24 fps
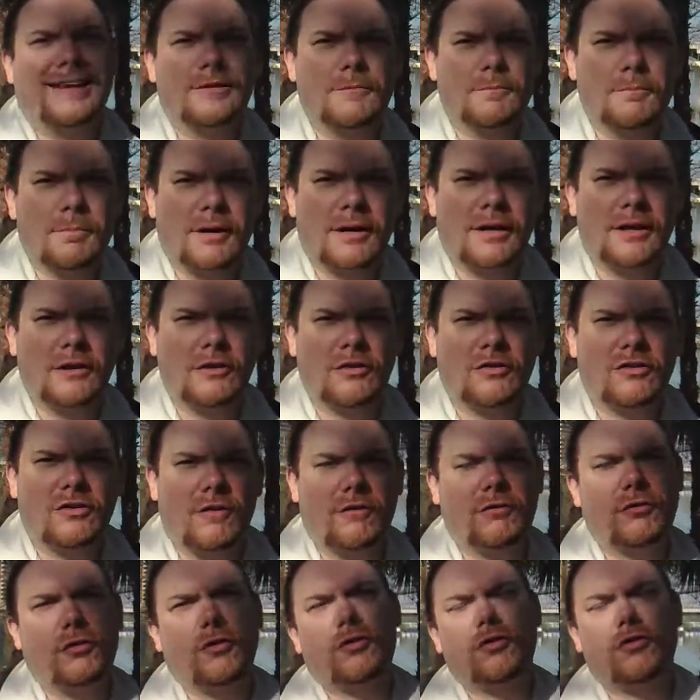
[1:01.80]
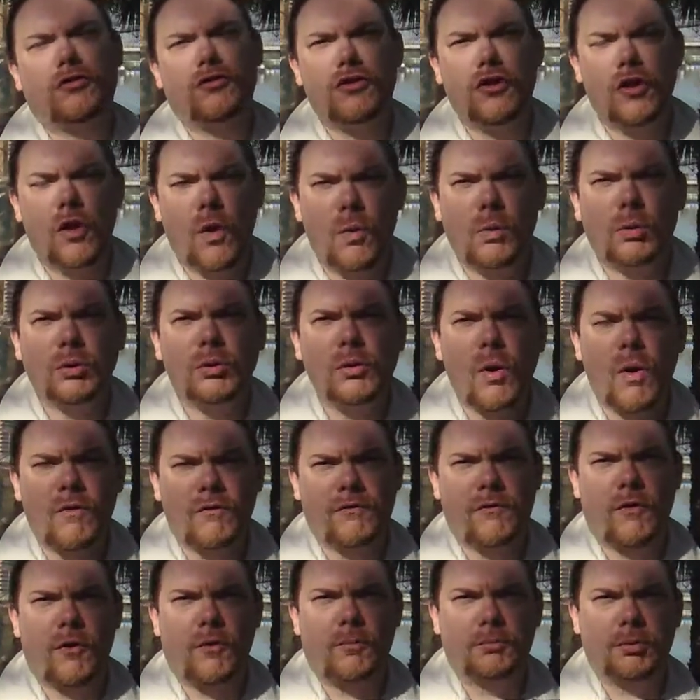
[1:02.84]
and by yourself. So there's no
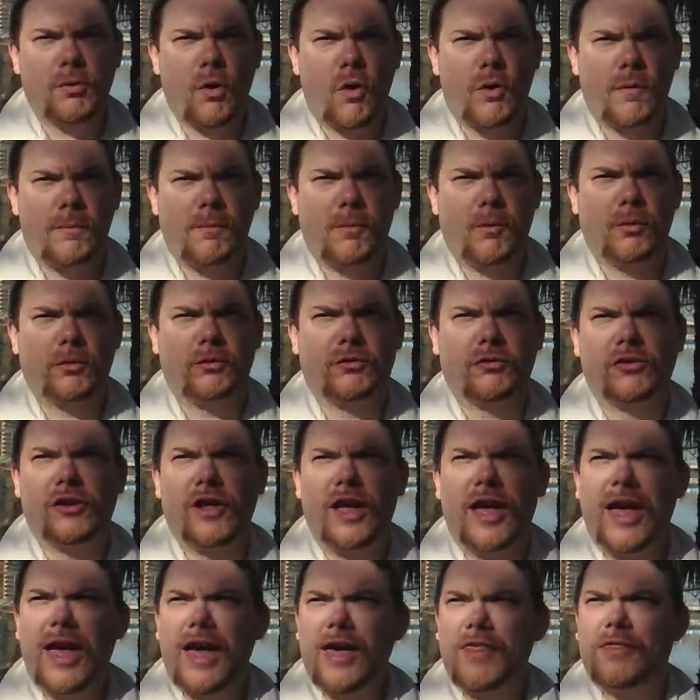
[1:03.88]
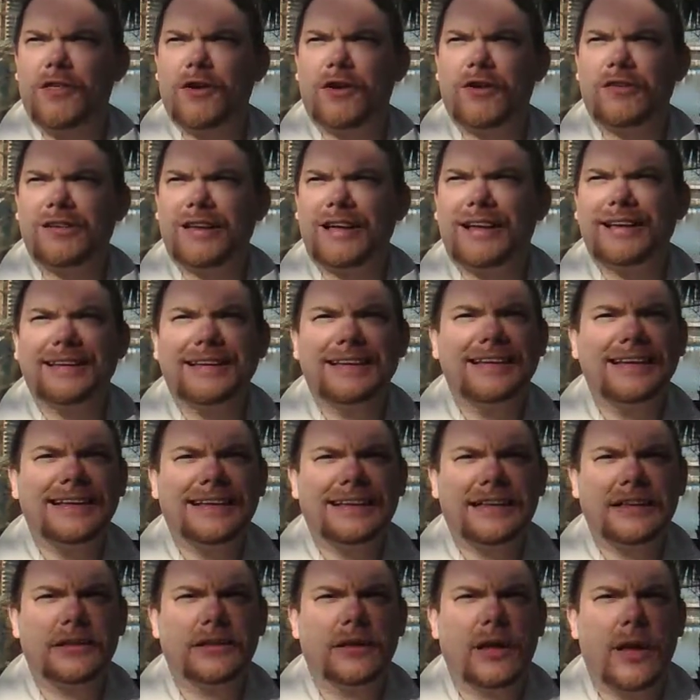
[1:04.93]
long form blog posts. There's a
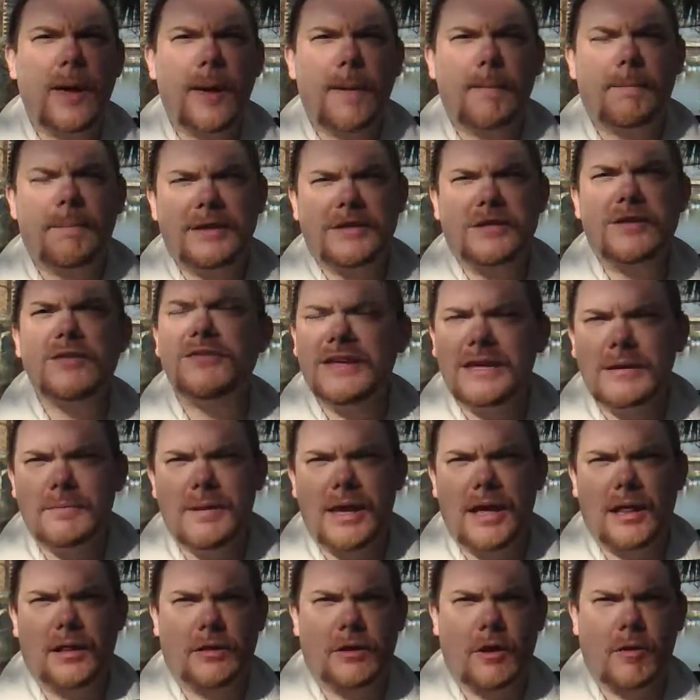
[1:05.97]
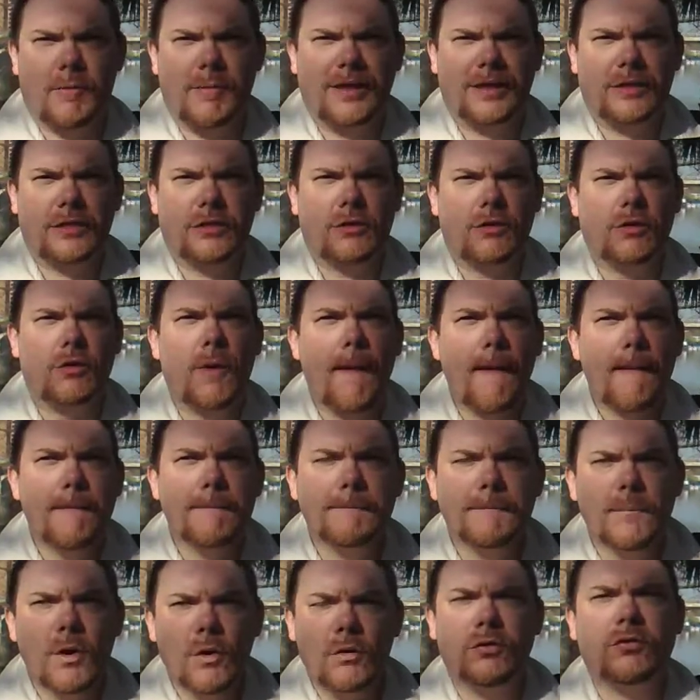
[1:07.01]
little bit of email coming through.
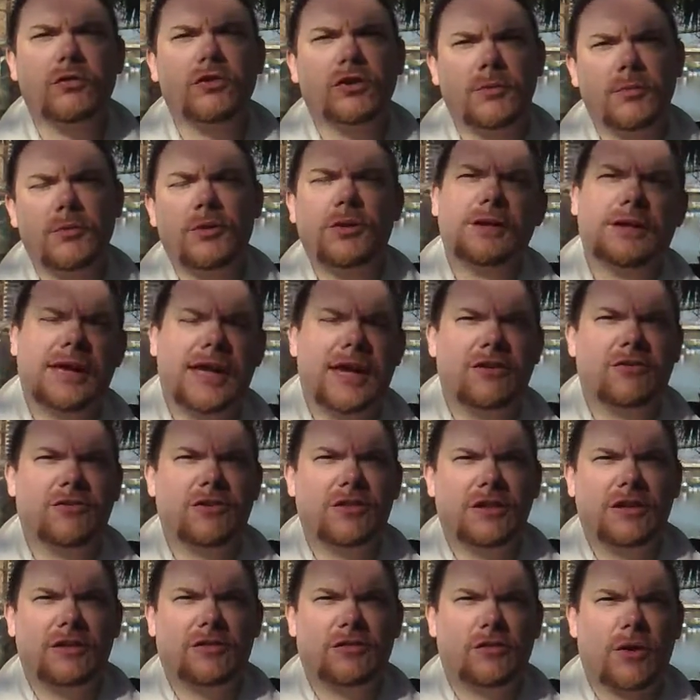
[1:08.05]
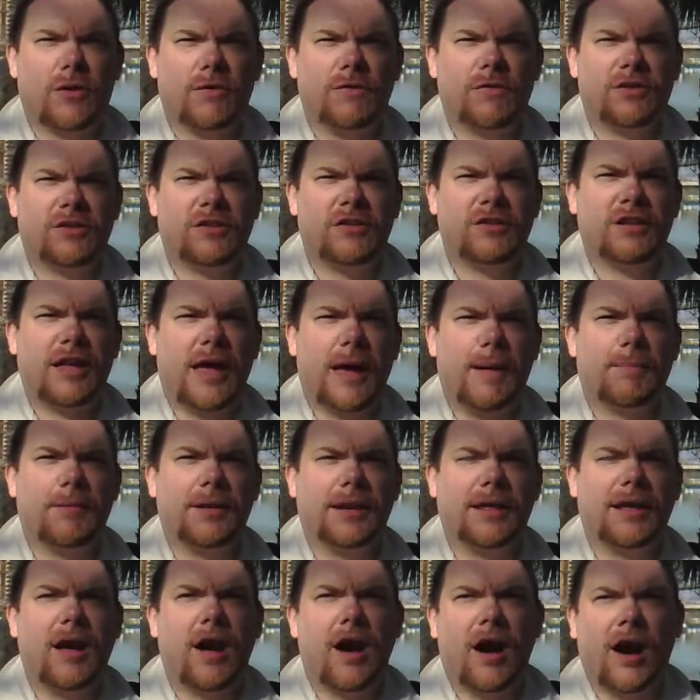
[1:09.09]
Most communication at these conferences
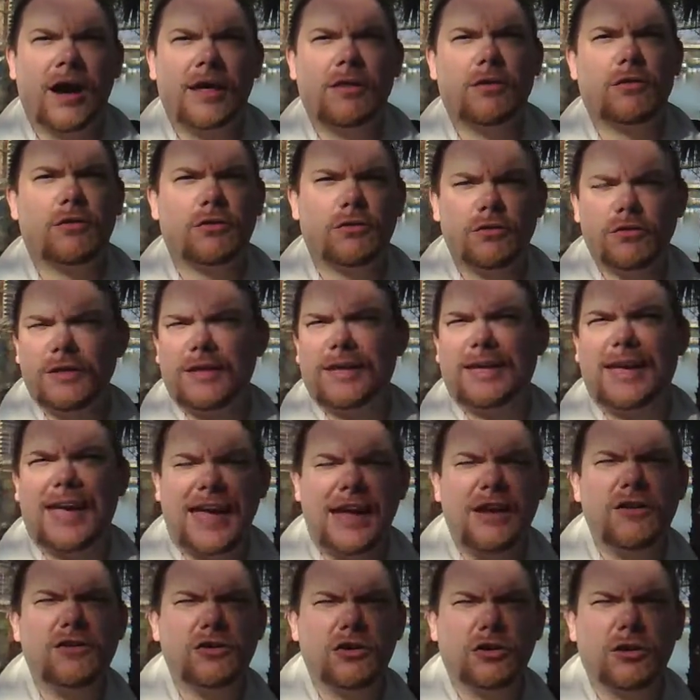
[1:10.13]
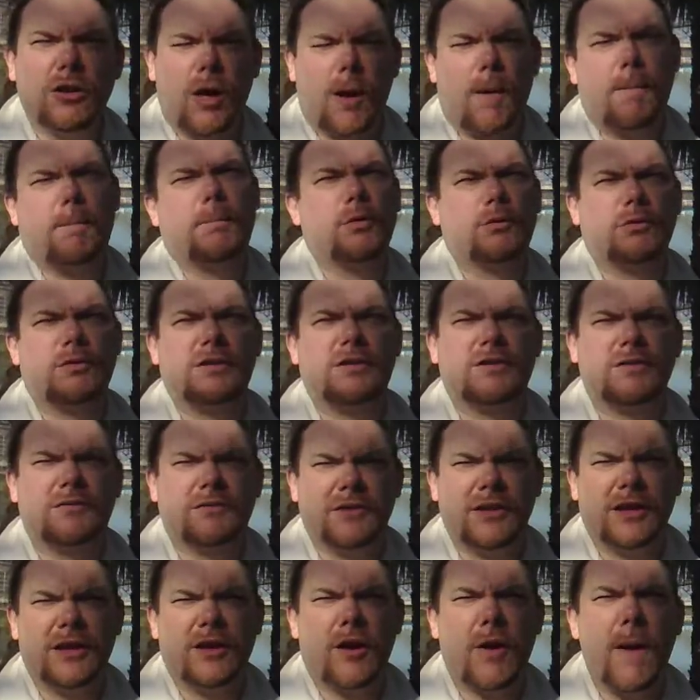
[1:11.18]
happening either through the occasional uploads
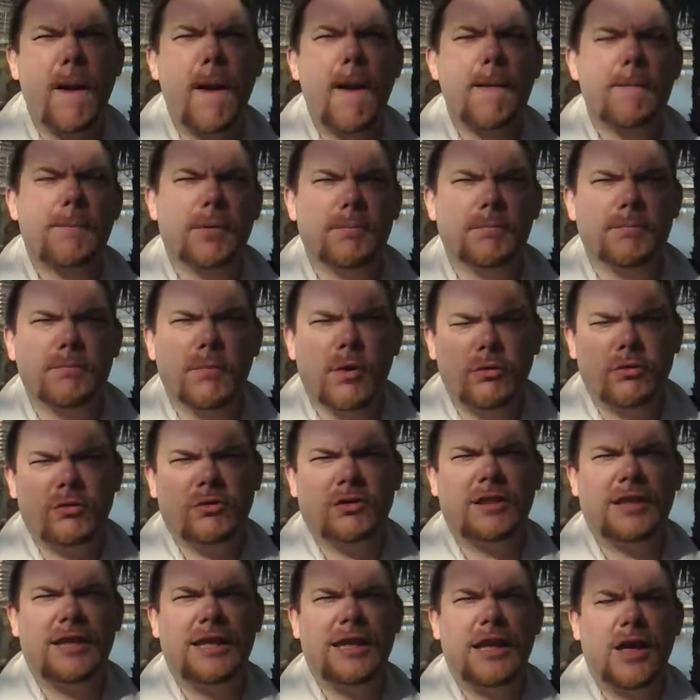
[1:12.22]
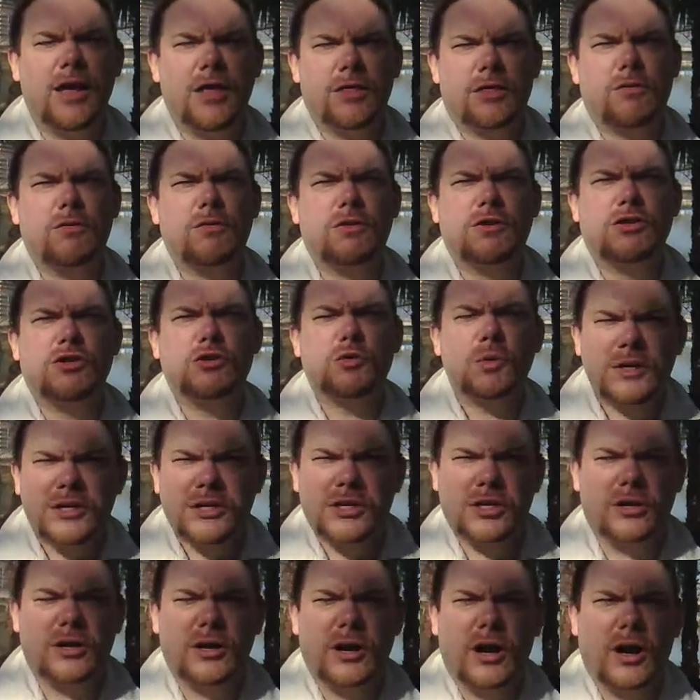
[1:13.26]
to Flickr, but mostly through the
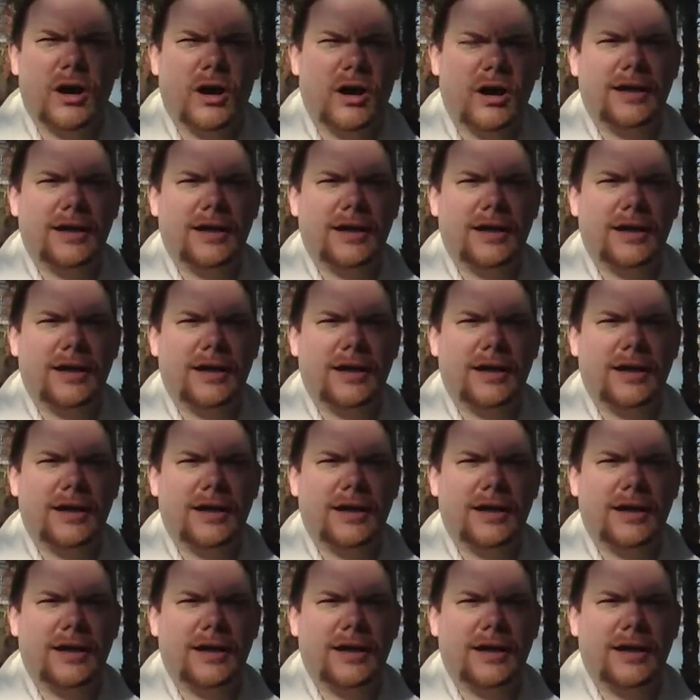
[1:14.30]
Twitter